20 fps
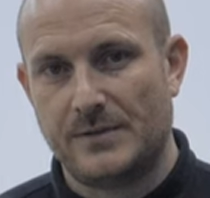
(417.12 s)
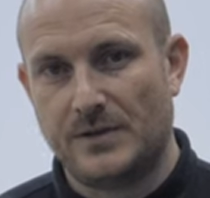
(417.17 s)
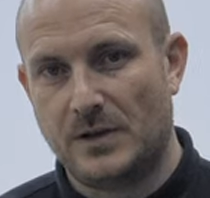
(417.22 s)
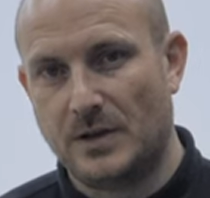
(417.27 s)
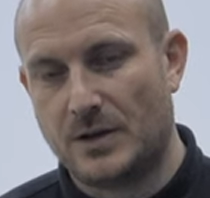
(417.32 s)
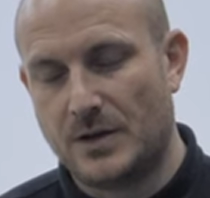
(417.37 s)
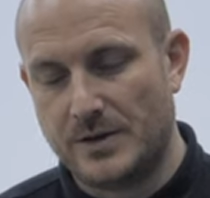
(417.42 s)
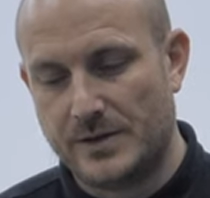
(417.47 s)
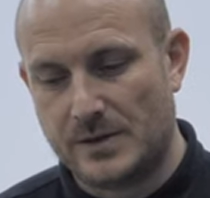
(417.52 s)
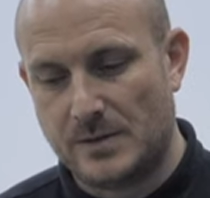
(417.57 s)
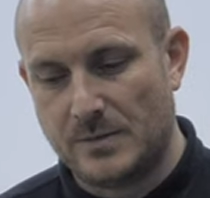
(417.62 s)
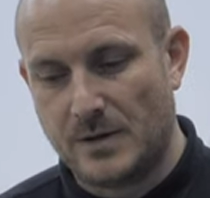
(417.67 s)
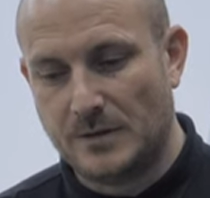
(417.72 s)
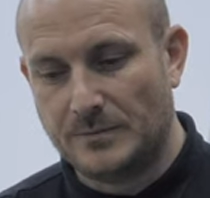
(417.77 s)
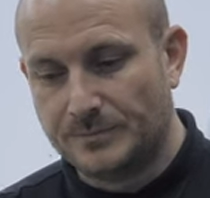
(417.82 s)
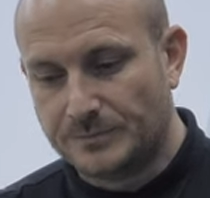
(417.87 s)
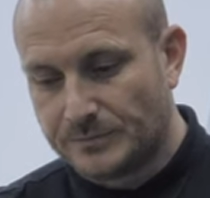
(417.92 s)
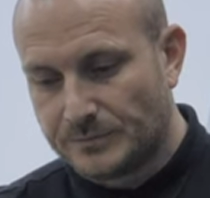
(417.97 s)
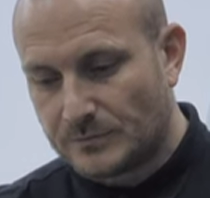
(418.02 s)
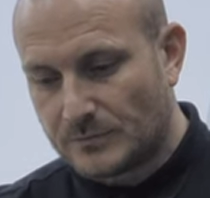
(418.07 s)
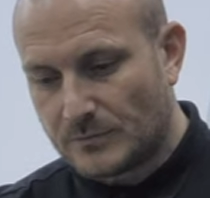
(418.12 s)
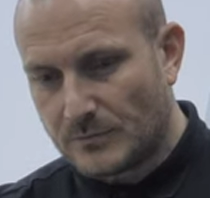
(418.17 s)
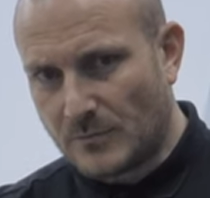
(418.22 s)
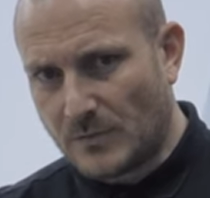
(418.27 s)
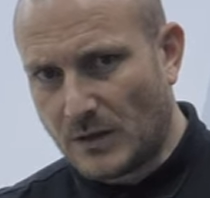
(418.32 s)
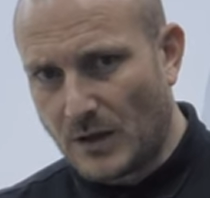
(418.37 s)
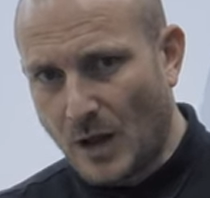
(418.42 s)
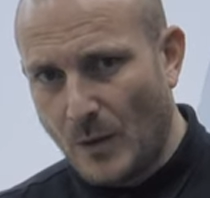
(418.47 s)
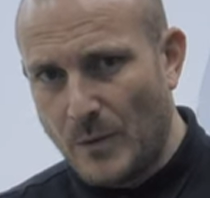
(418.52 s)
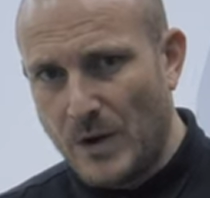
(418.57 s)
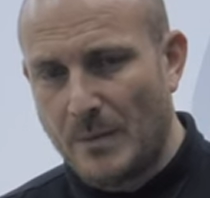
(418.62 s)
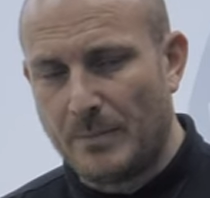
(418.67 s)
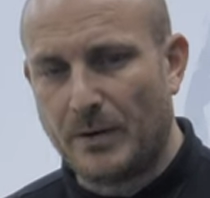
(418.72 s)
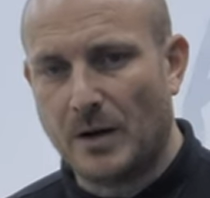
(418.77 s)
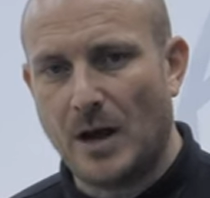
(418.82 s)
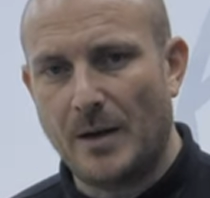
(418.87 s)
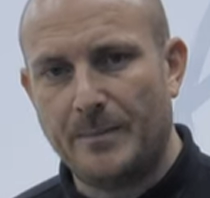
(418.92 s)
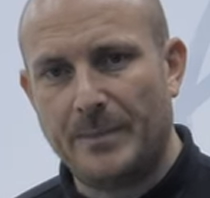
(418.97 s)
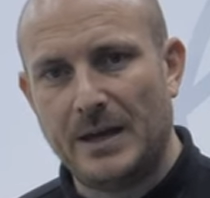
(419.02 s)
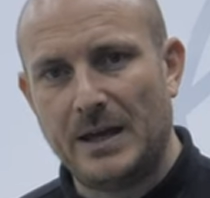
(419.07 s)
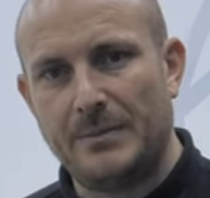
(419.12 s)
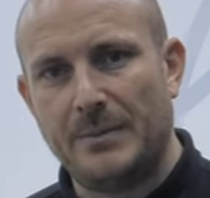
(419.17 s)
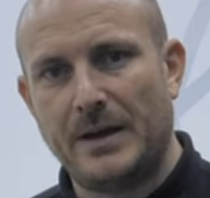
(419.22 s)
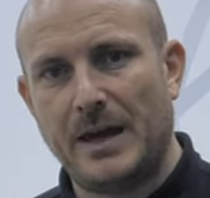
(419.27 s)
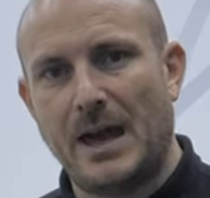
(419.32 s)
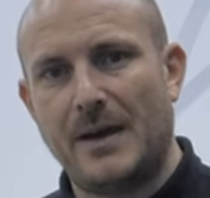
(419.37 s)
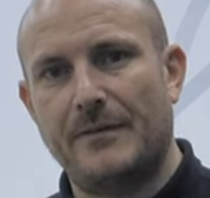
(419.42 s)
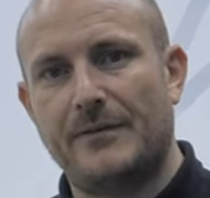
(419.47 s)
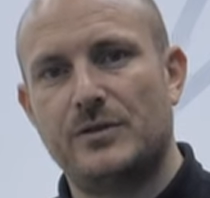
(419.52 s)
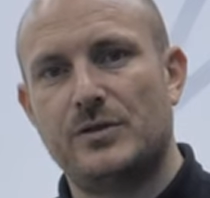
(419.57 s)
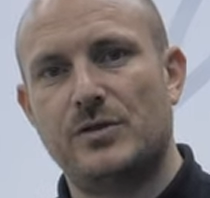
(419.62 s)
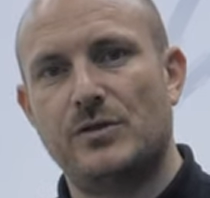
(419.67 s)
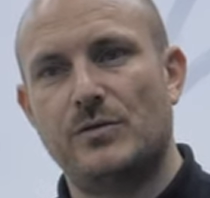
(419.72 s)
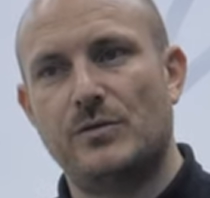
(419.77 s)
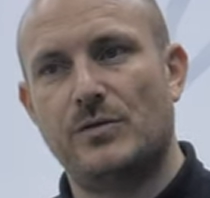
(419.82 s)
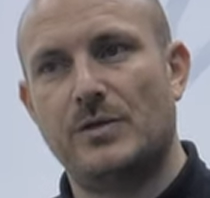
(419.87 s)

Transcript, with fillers: for the customer. We applied P P F to